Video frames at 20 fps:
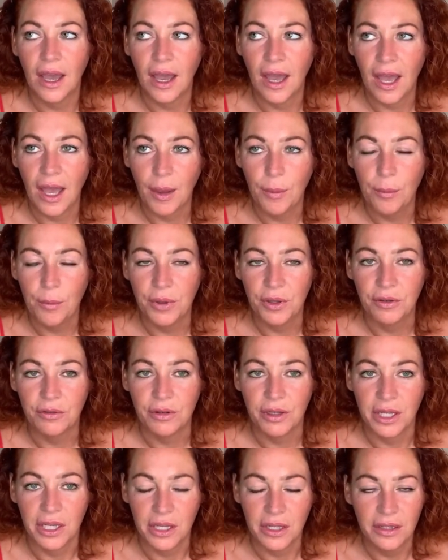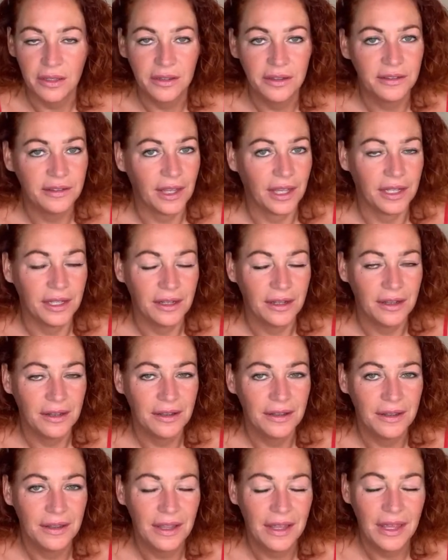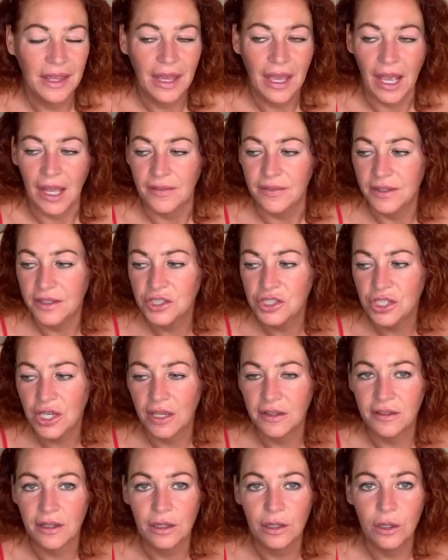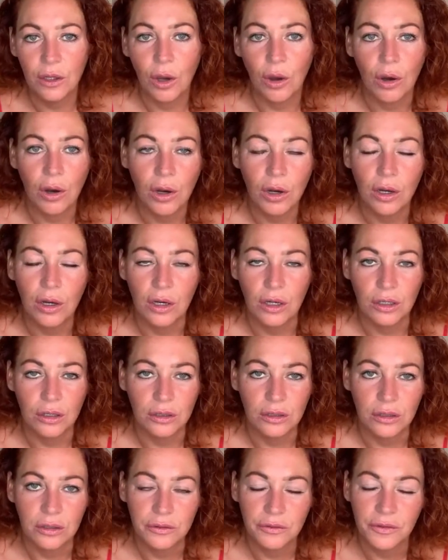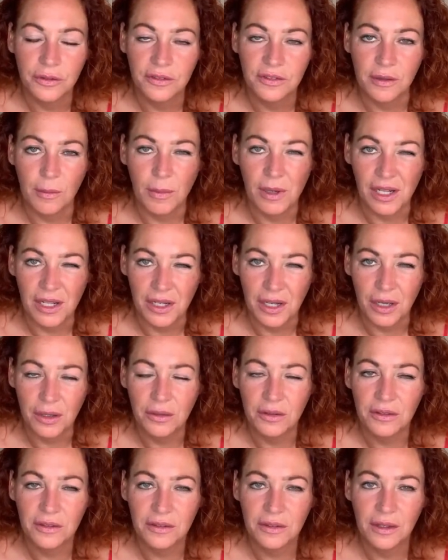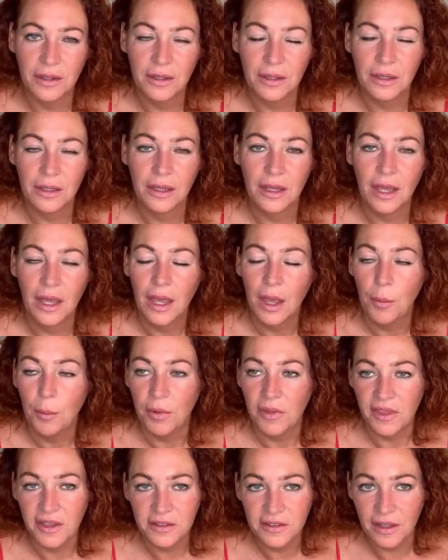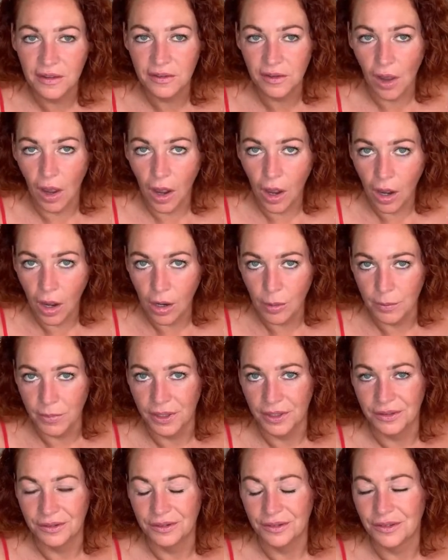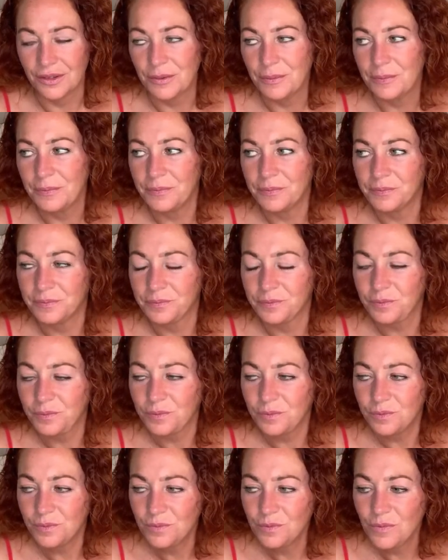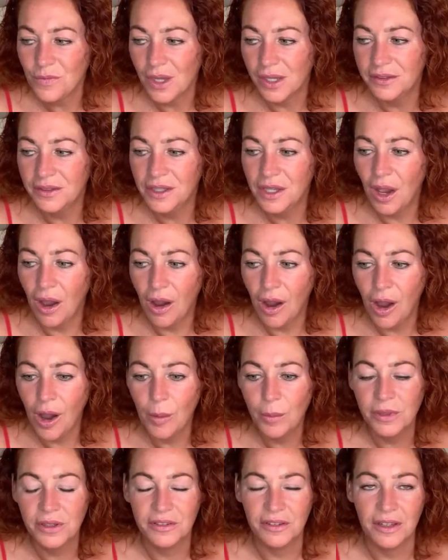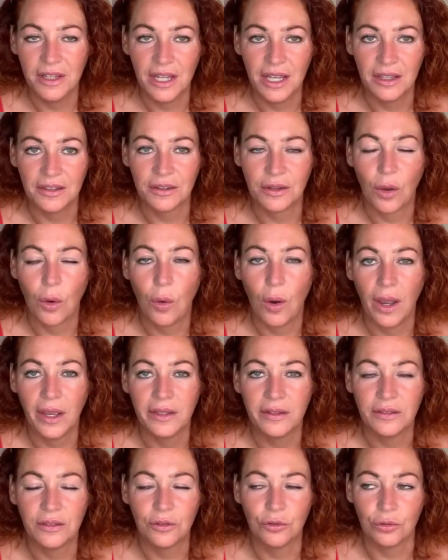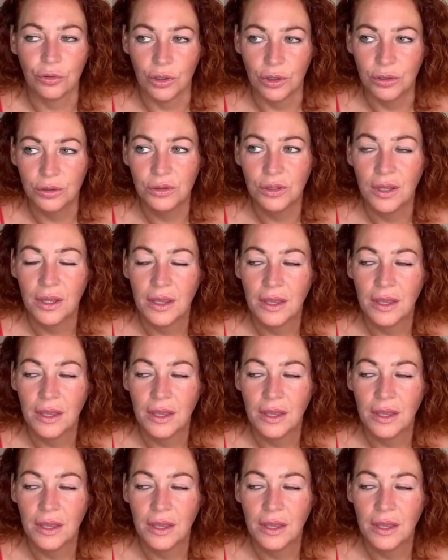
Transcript: ambergris scent, and this shares a lot of similar notes, but this has almond, and the almond in here is quite strong,